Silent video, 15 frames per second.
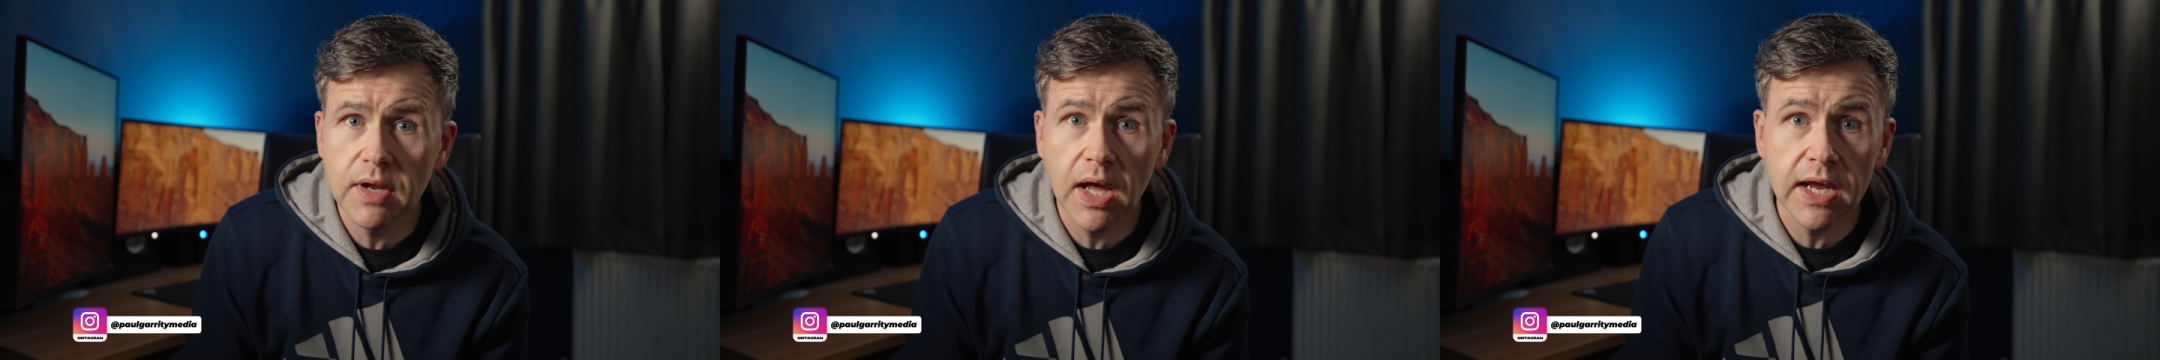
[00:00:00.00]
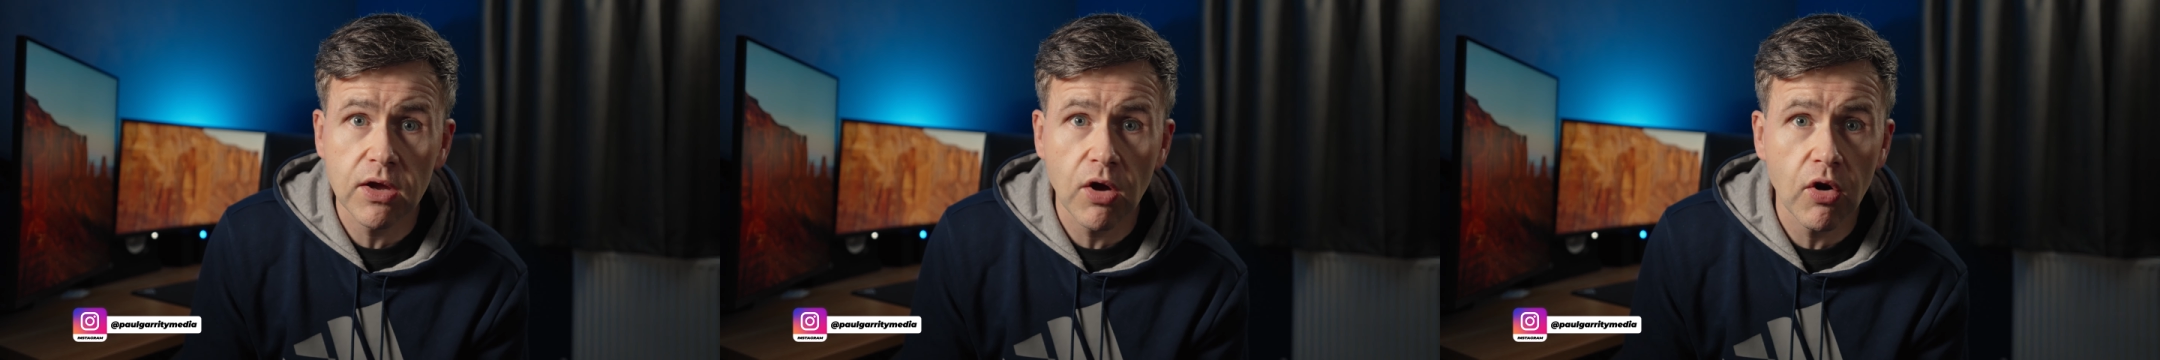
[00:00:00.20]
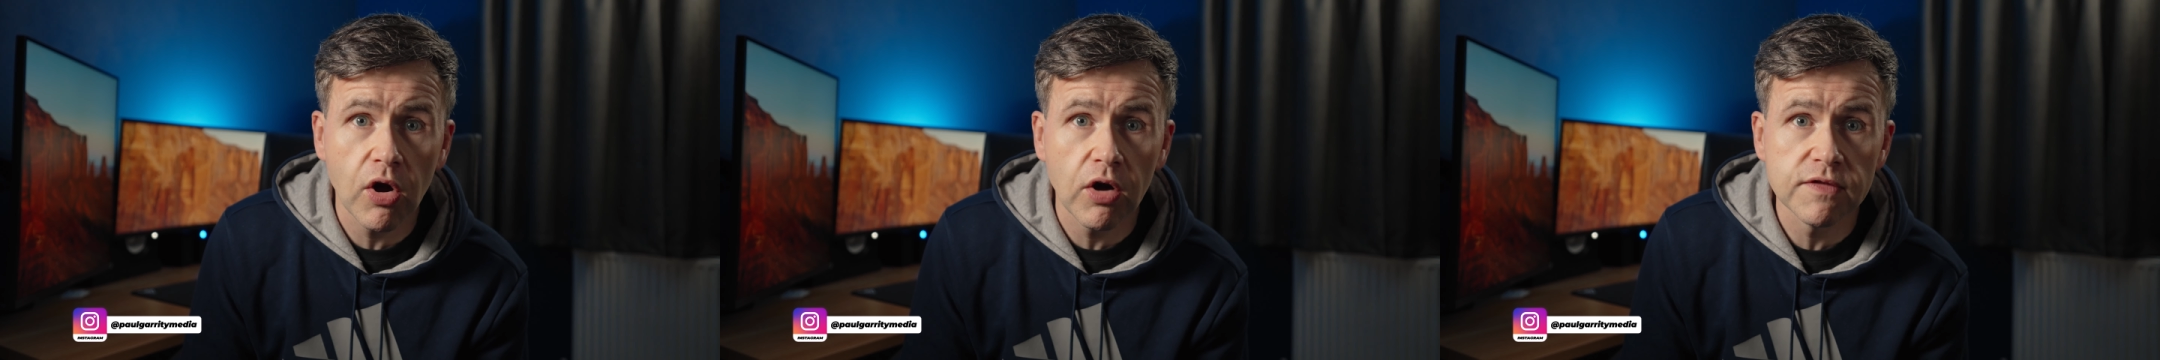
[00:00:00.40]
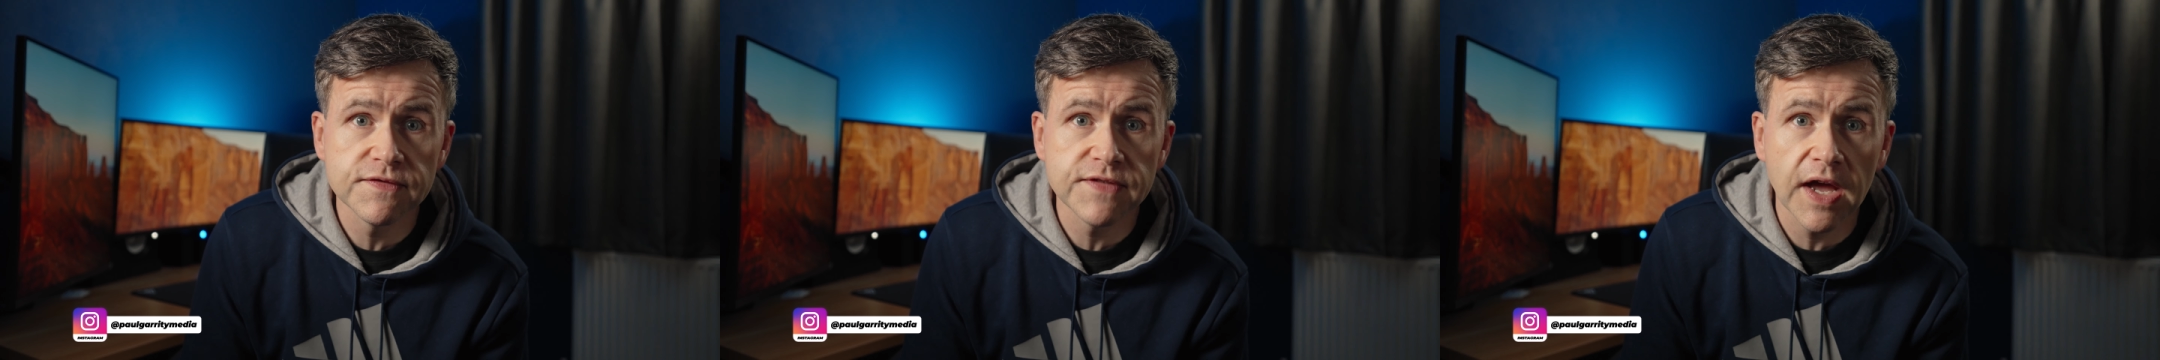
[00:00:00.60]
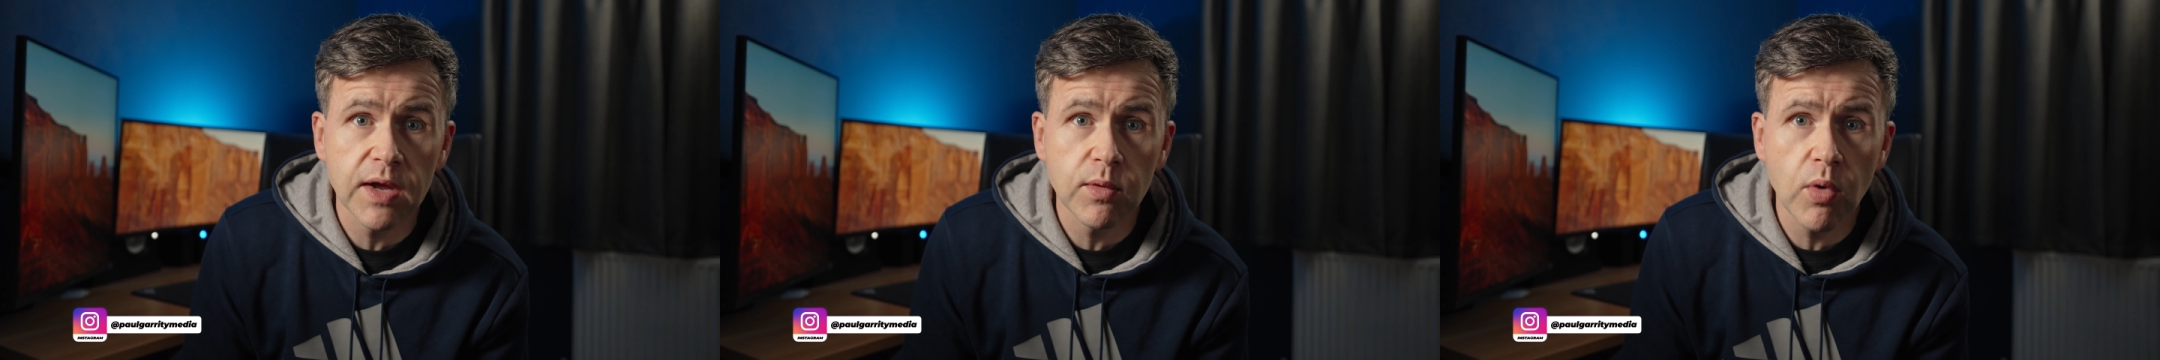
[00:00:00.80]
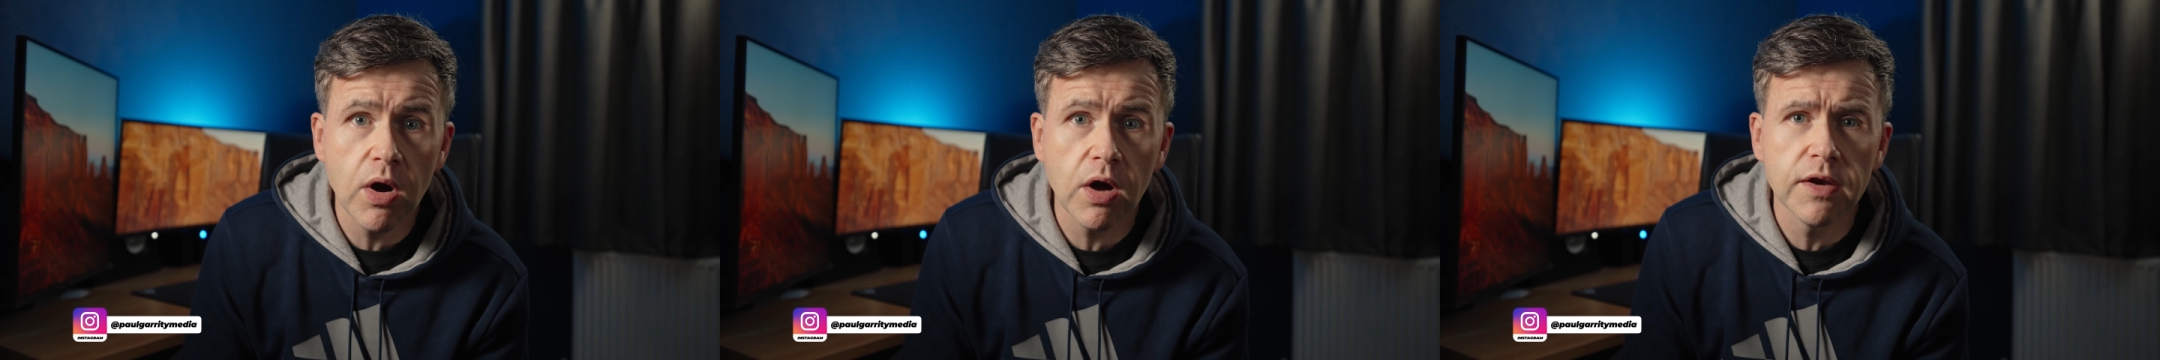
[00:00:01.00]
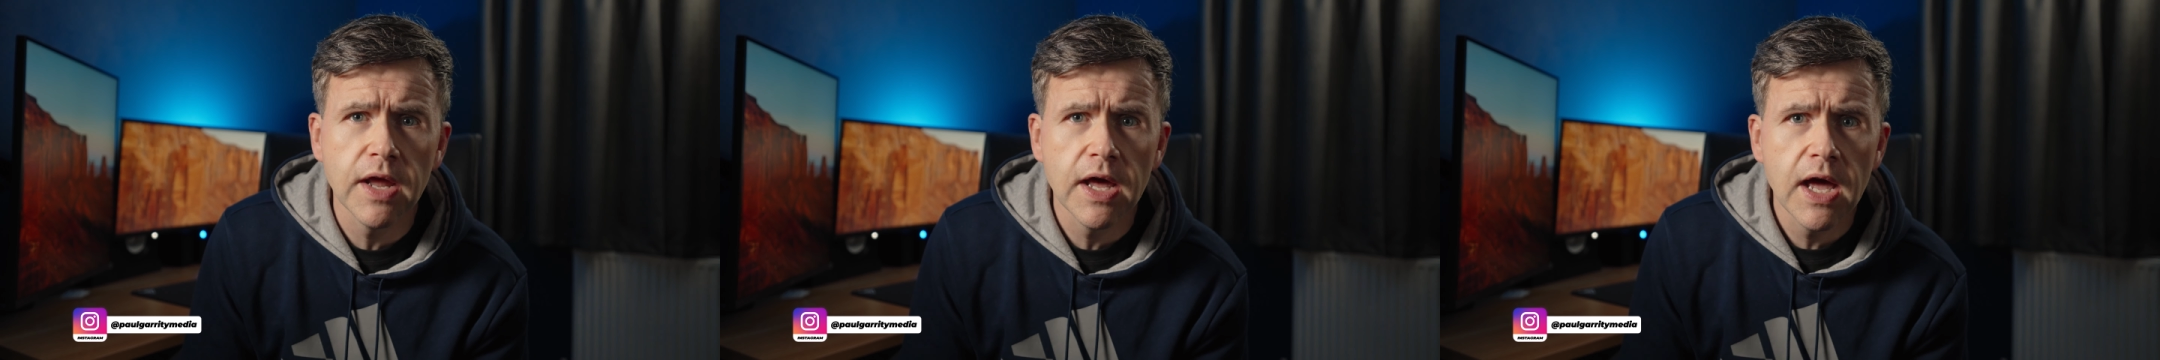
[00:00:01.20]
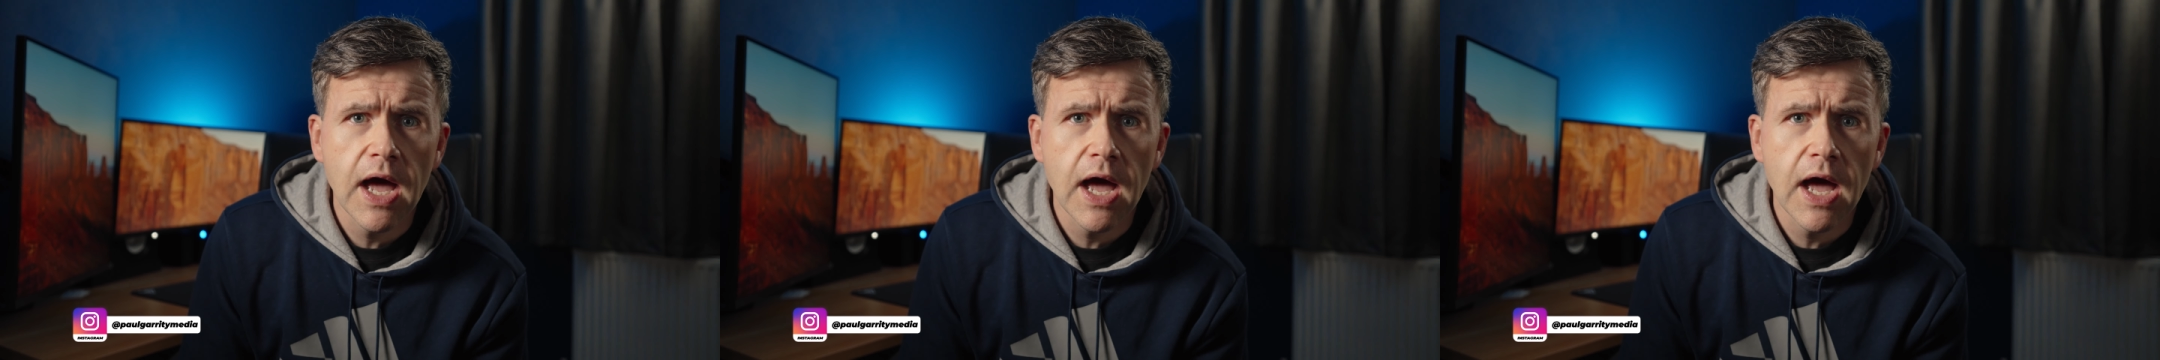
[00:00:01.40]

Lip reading: I got it on day one.